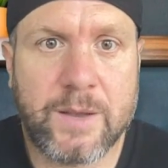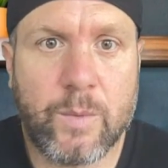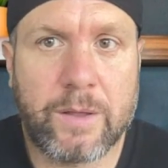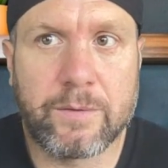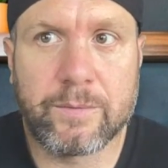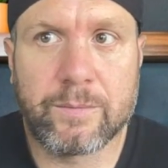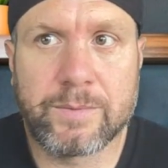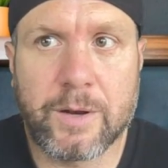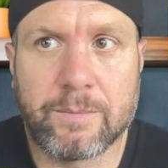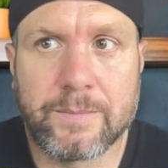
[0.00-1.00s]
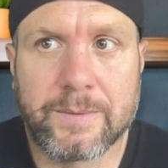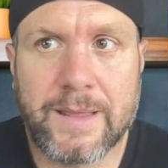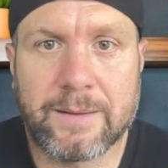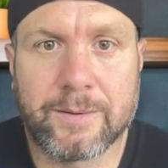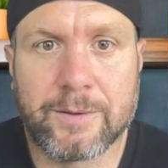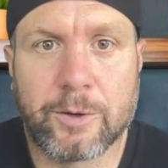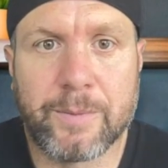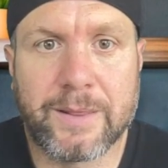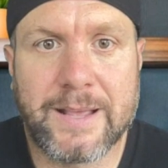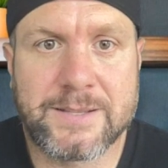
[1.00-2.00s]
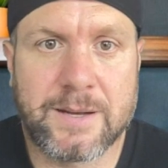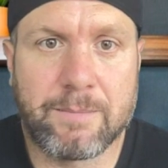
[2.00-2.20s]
and a little bit less than